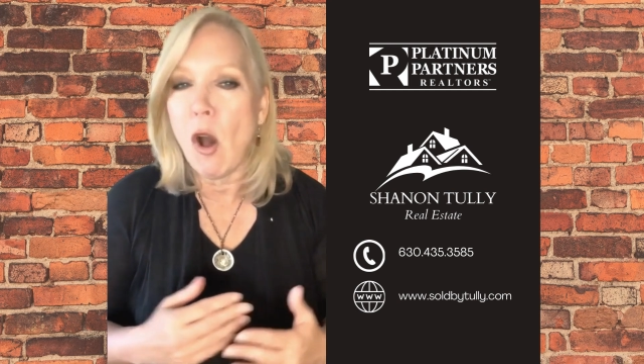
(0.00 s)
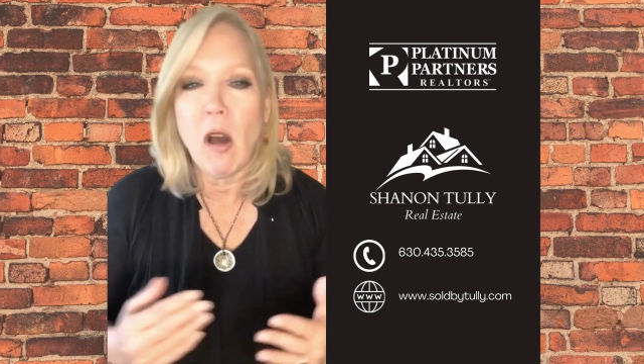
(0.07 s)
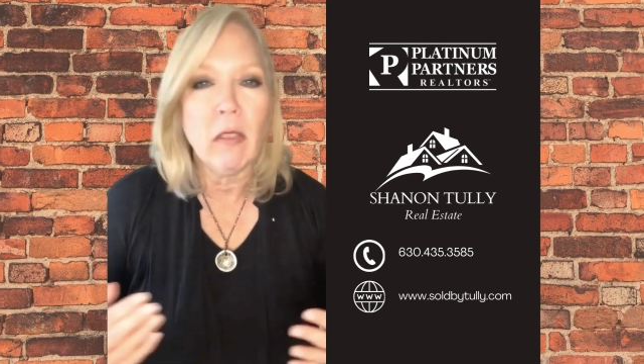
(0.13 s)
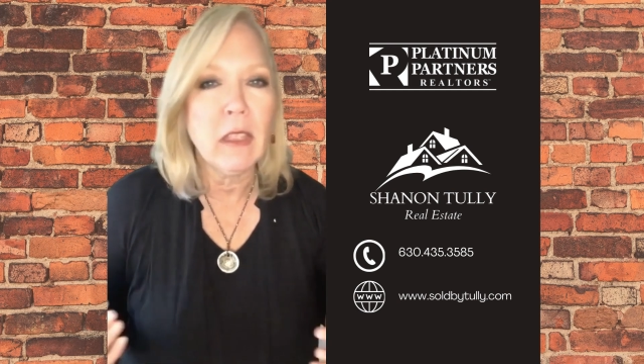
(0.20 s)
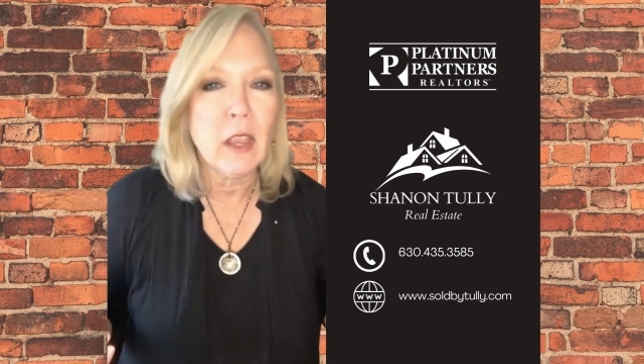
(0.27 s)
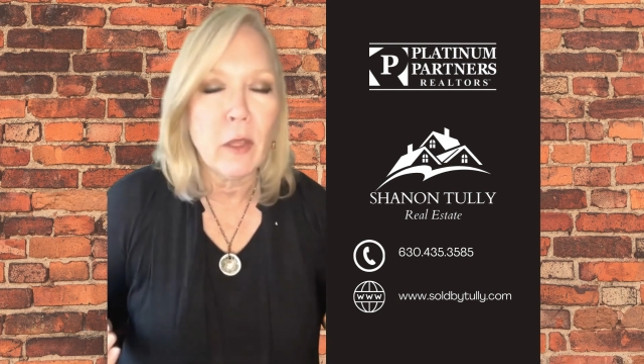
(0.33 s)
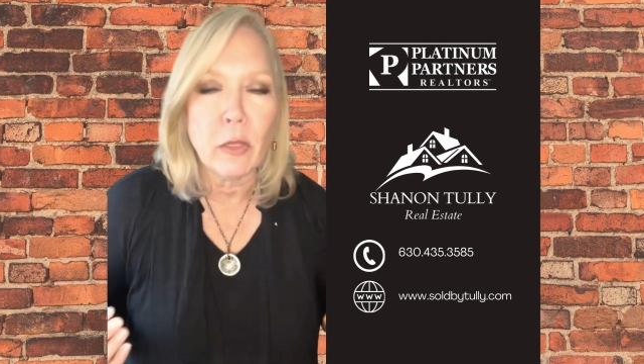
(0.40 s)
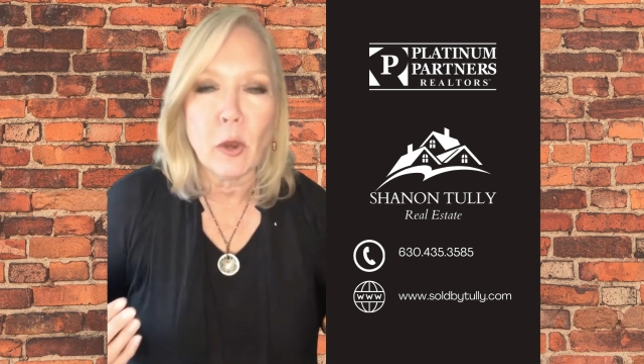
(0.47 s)
all
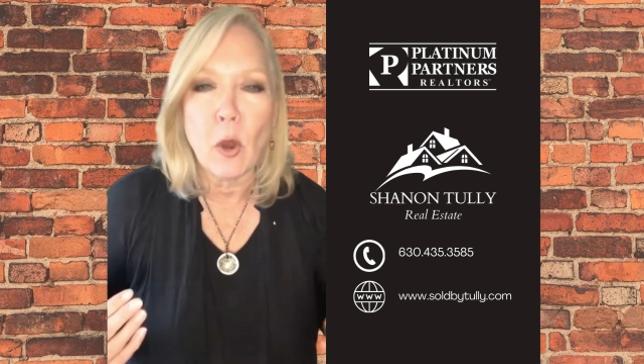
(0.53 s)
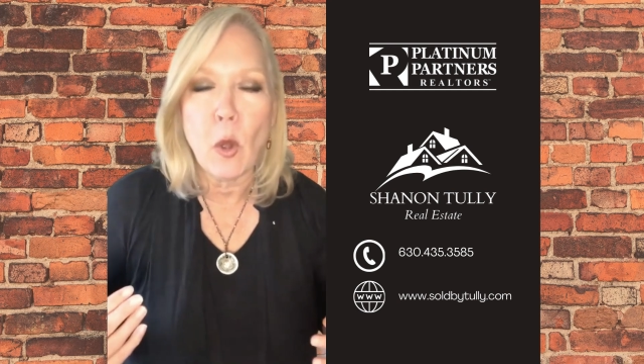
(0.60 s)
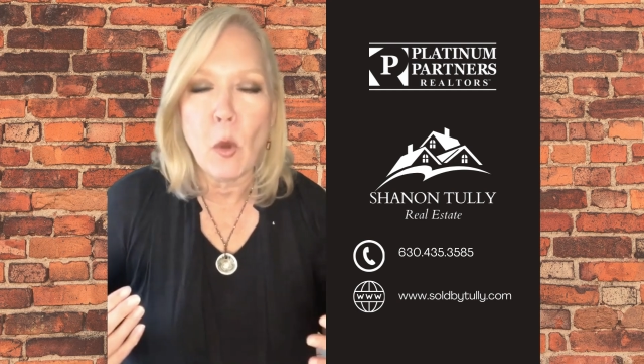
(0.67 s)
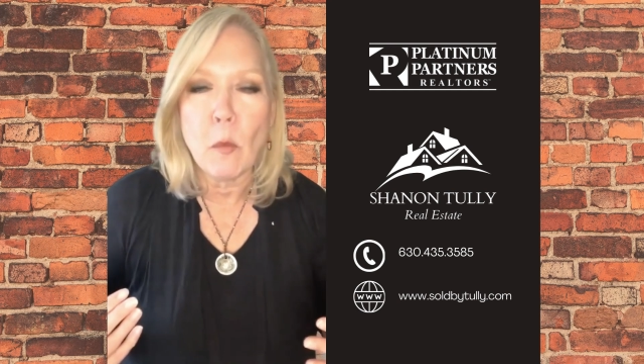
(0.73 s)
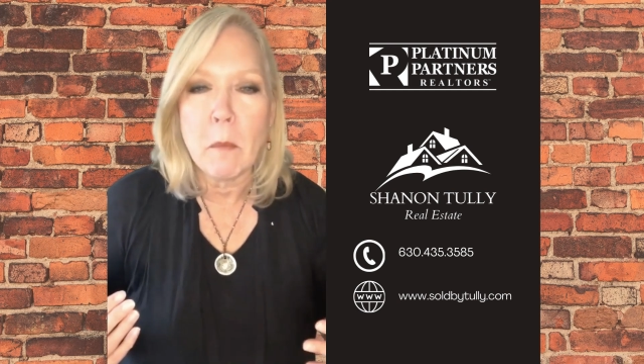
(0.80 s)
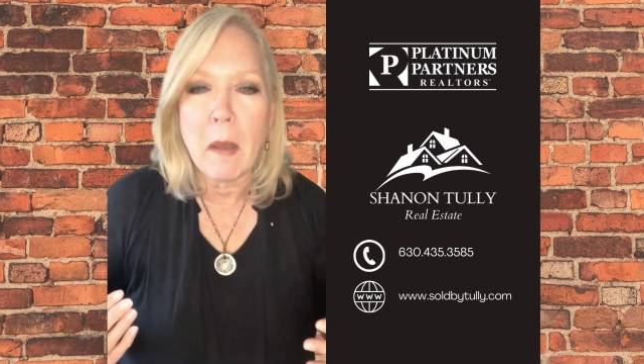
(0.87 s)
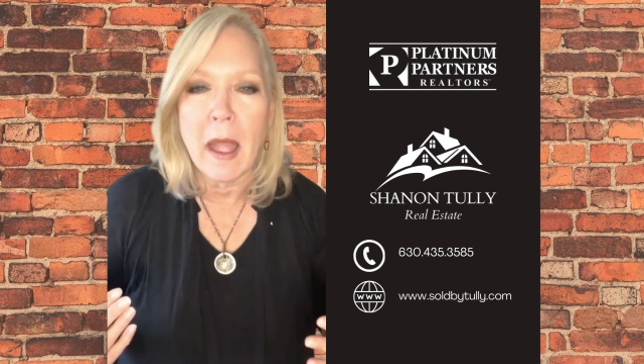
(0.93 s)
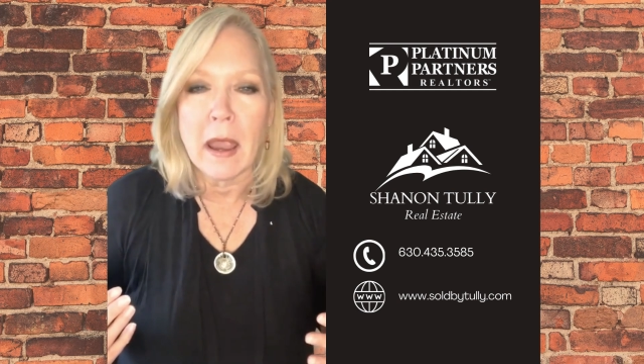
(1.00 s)
the other
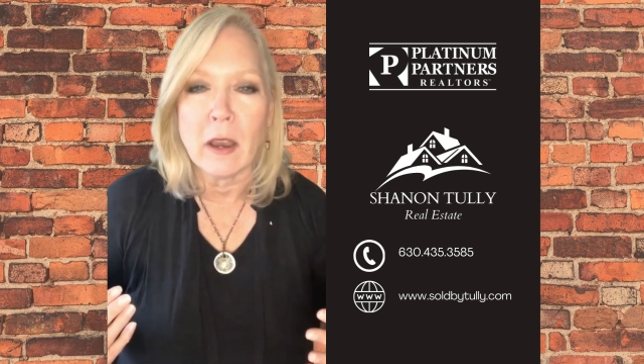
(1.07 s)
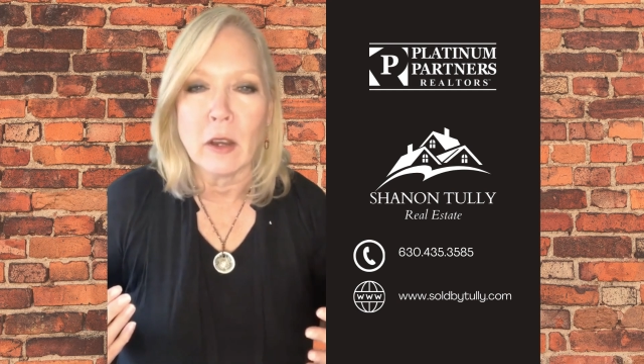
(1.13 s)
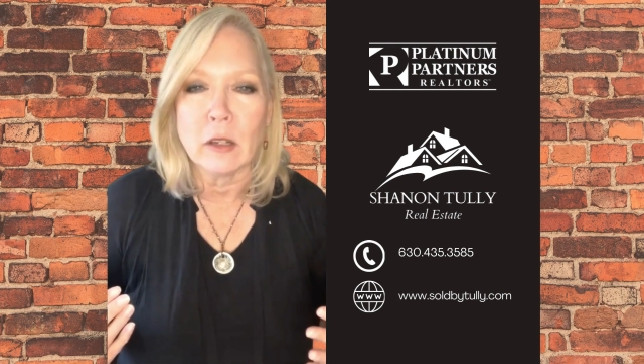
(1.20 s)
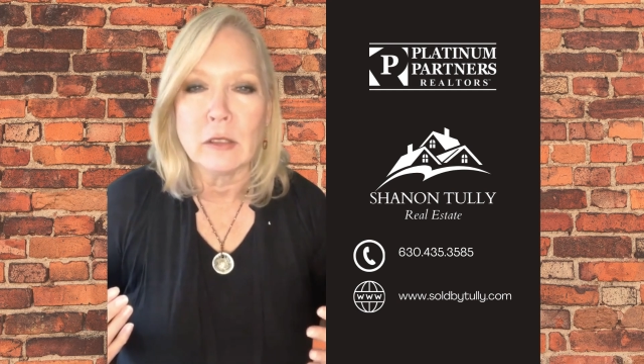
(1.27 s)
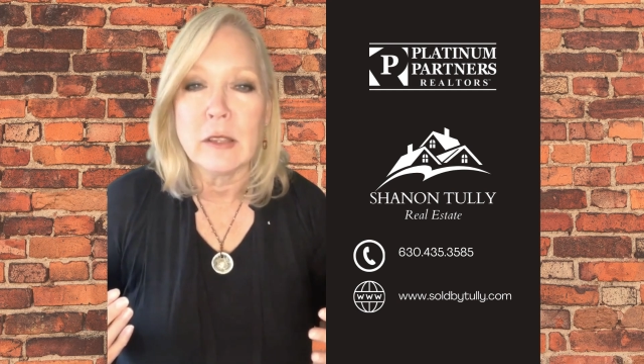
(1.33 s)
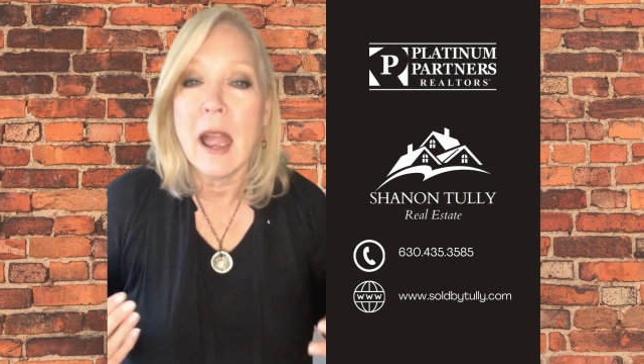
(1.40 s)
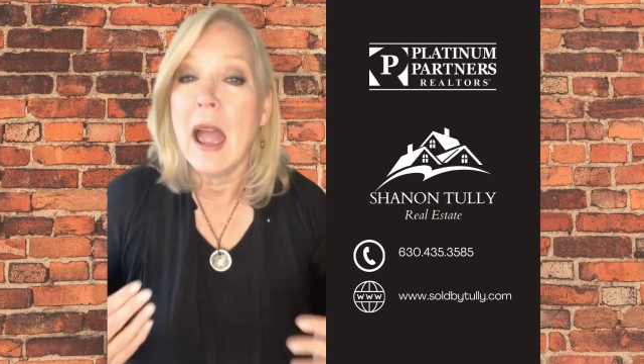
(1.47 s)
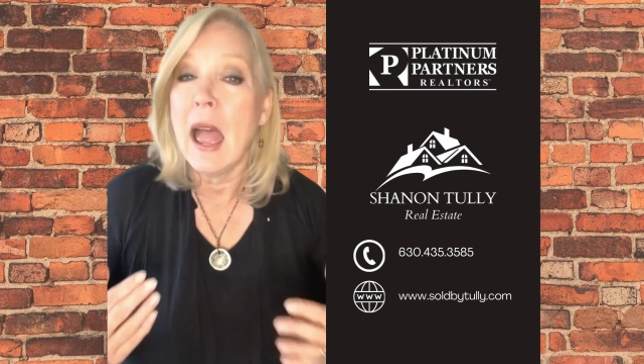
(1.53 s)
home buyers